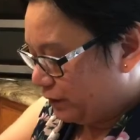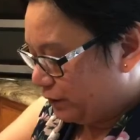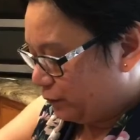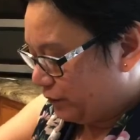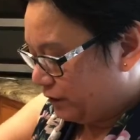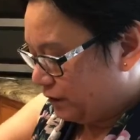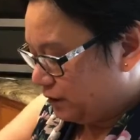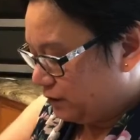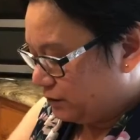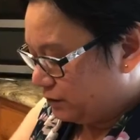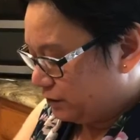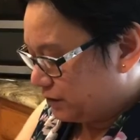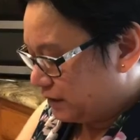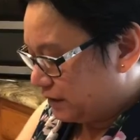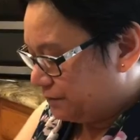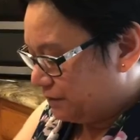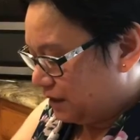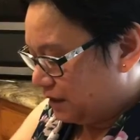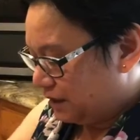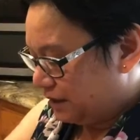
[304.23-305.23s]
with, you know,
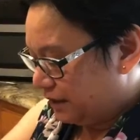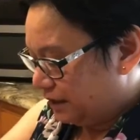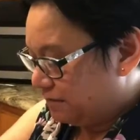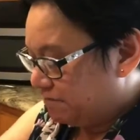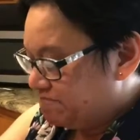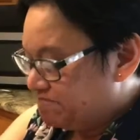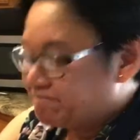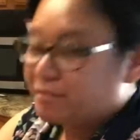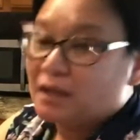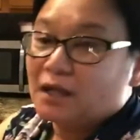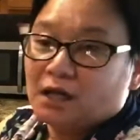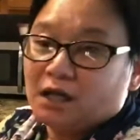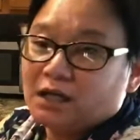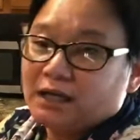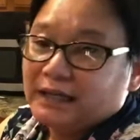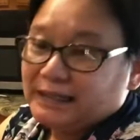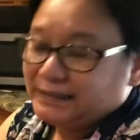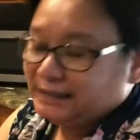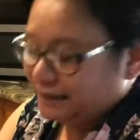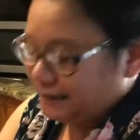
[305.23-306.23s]
something like
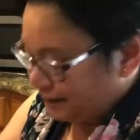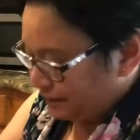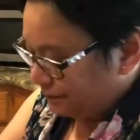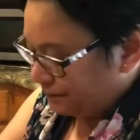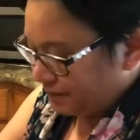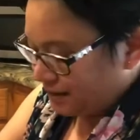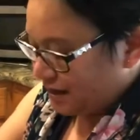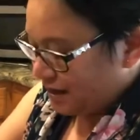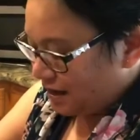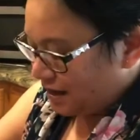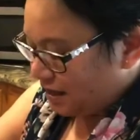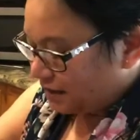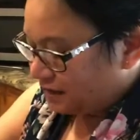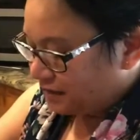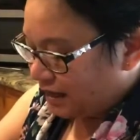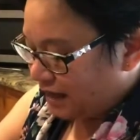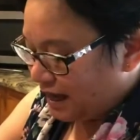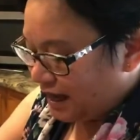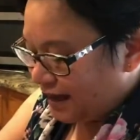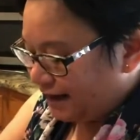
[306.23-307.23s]
tinapa,
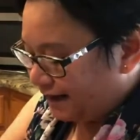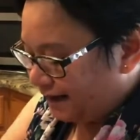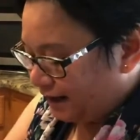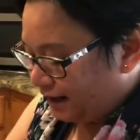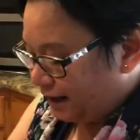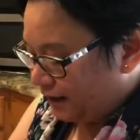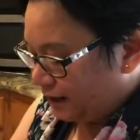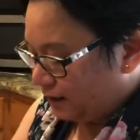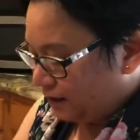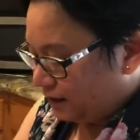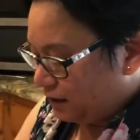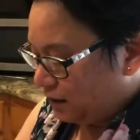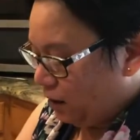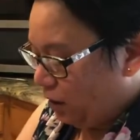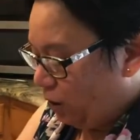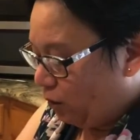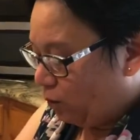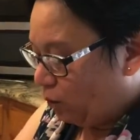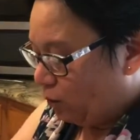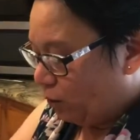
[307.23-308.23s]
daing,
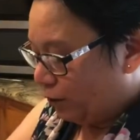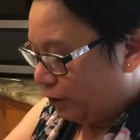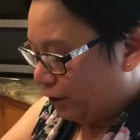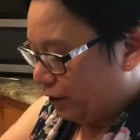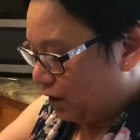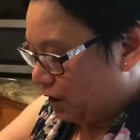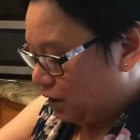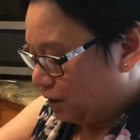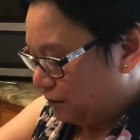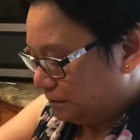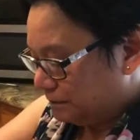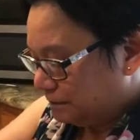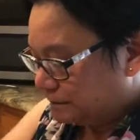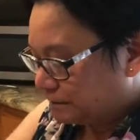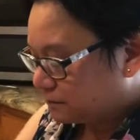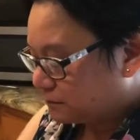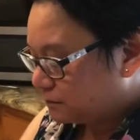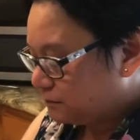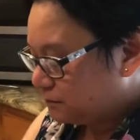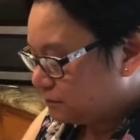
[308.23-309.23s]
or
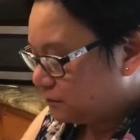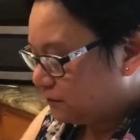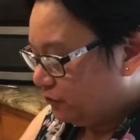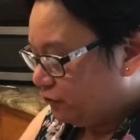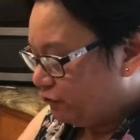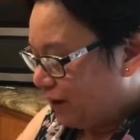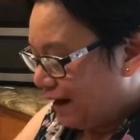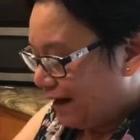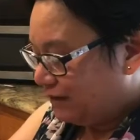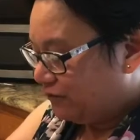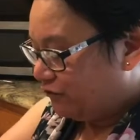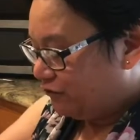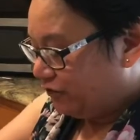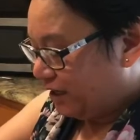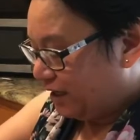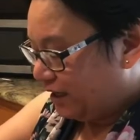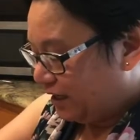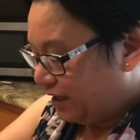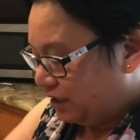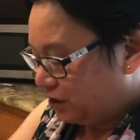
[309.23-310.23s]
fried
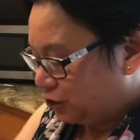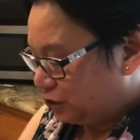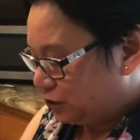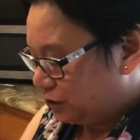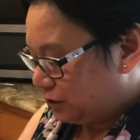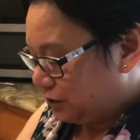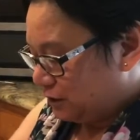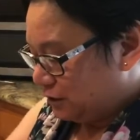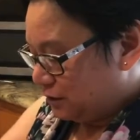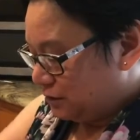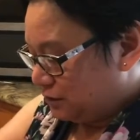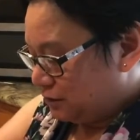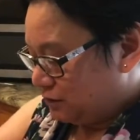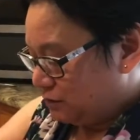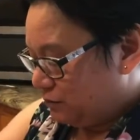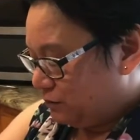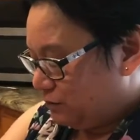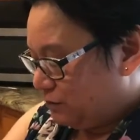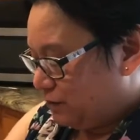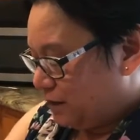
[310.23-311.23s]
fish.
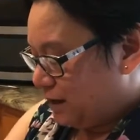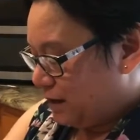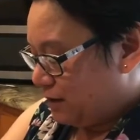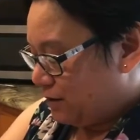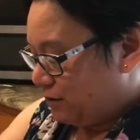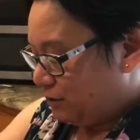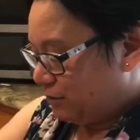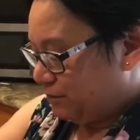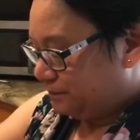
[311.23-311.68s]
Wow,